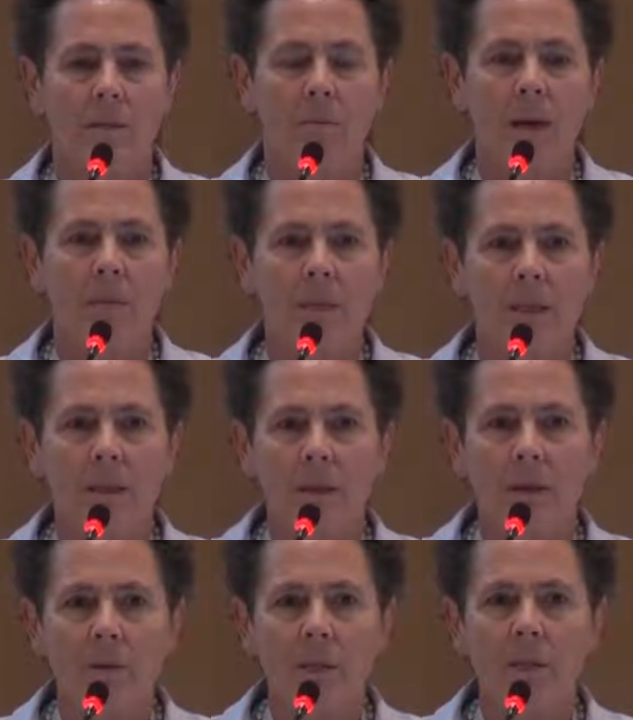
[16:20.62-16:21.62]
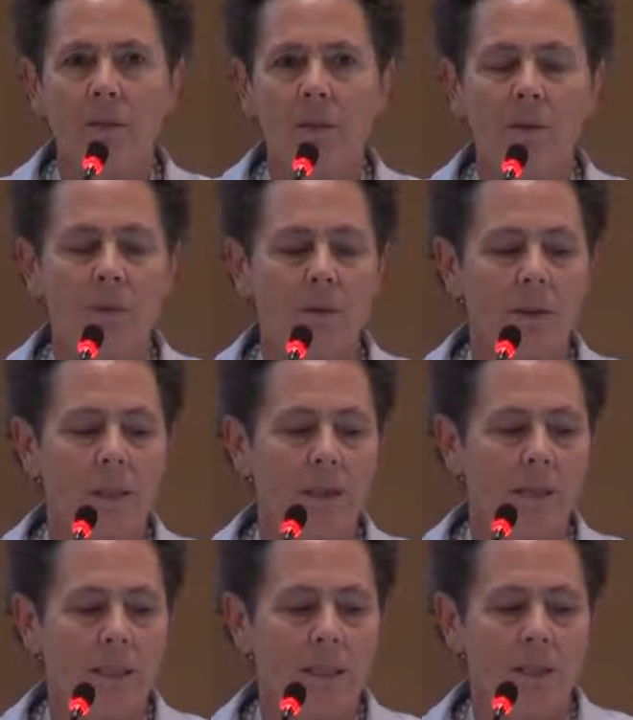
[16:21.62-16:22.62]
probably the closest
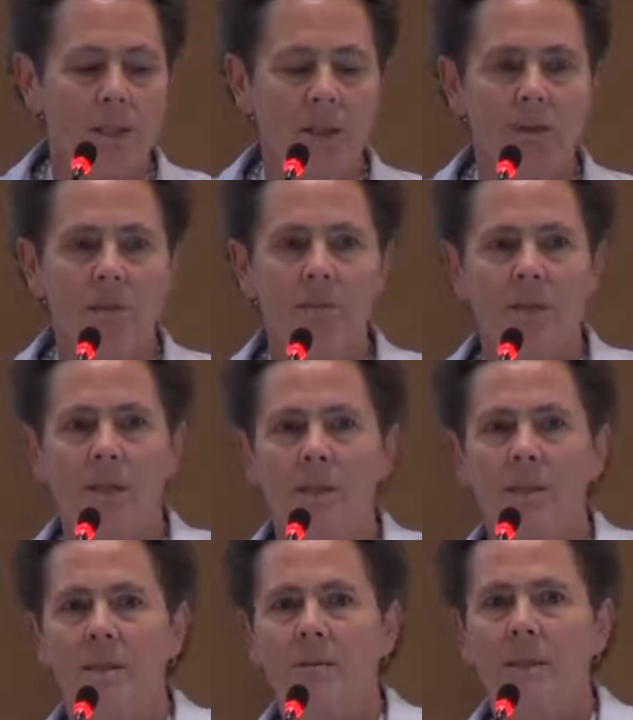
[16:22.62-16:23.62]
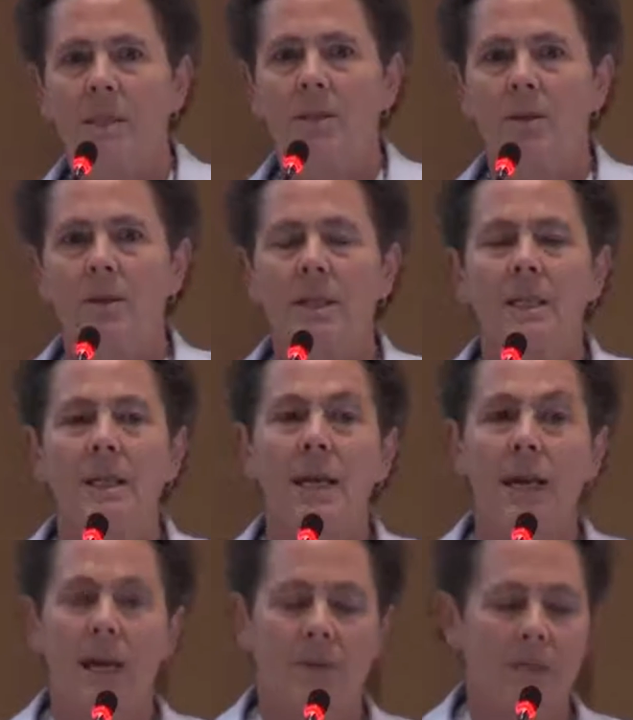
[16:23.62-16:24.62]
corollary to the geothermal systems in Turkey,
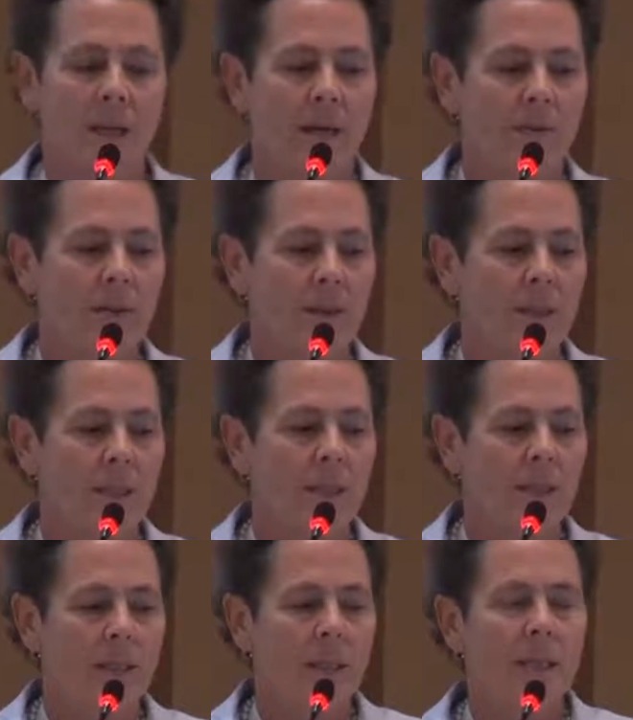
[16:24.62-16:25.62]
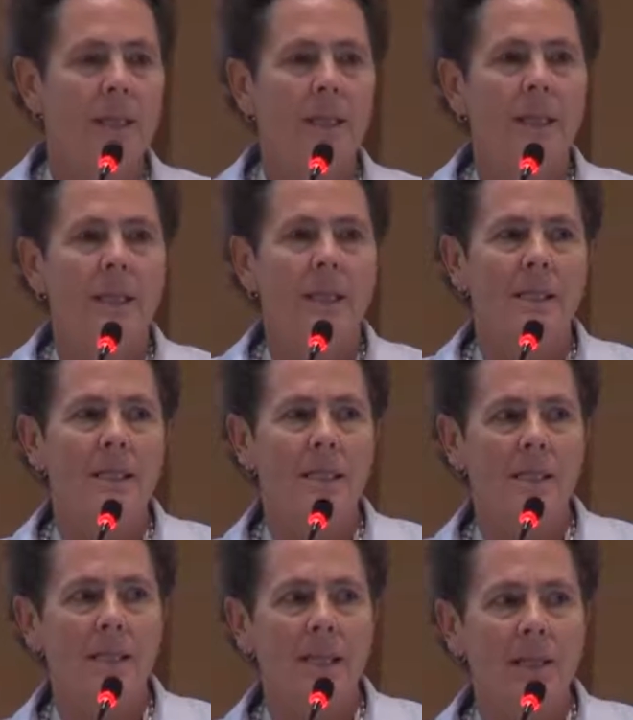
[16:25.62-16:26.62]
outside of Turkey. It's an
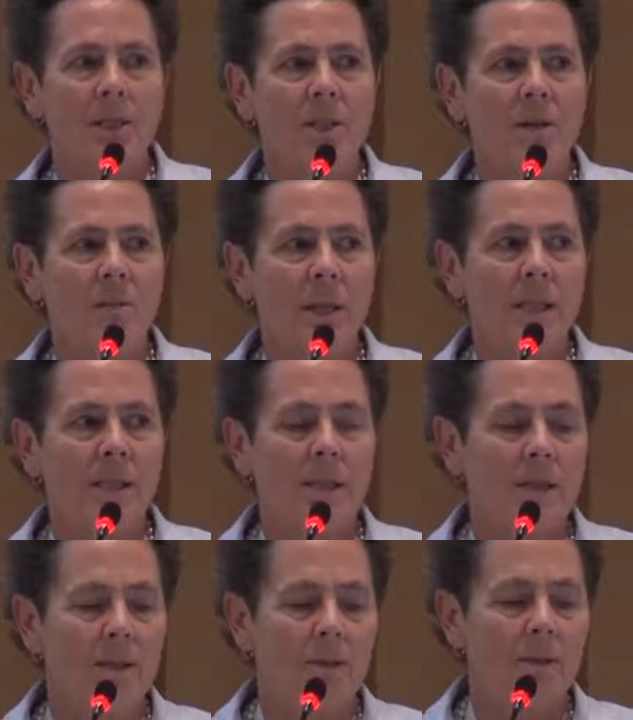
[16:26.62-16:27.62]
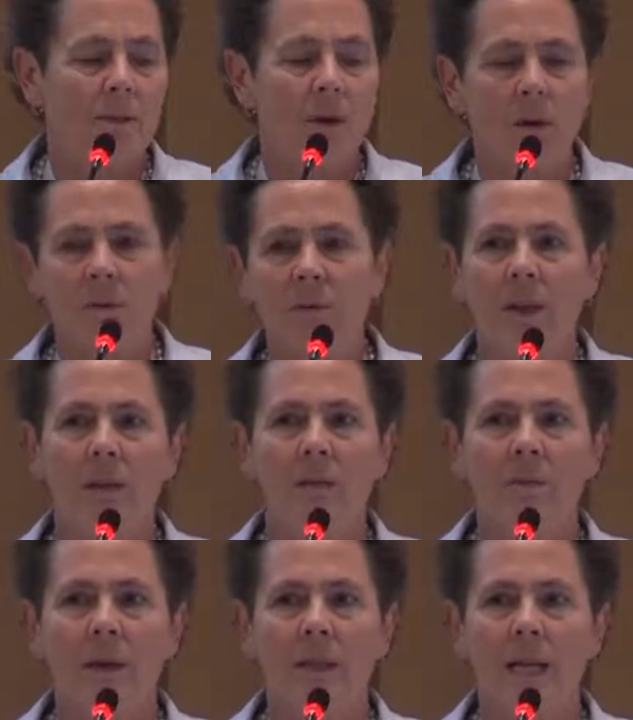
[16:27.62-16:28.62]
extensional basin. There's no
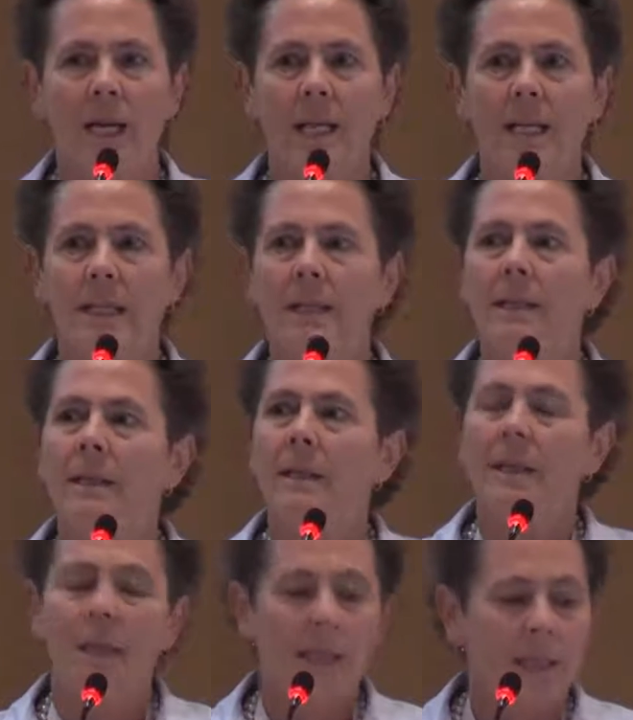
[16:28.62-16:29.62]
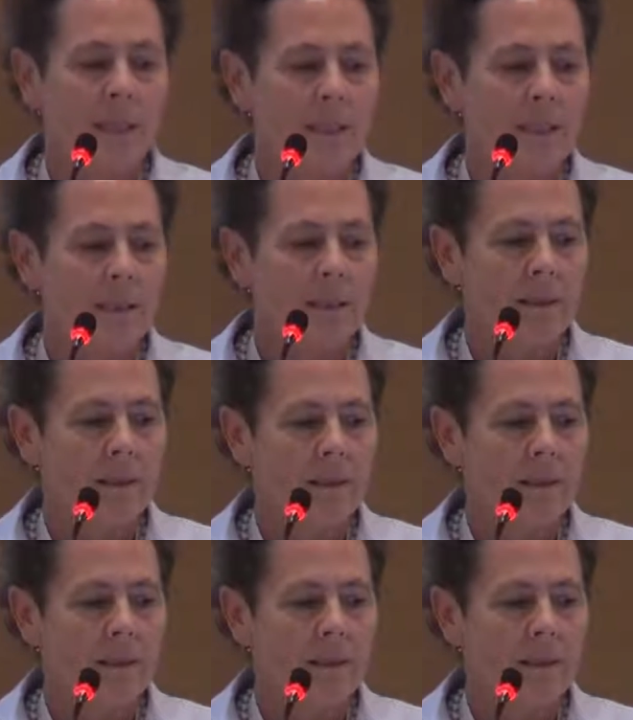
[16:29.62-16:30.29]
volcanic heat.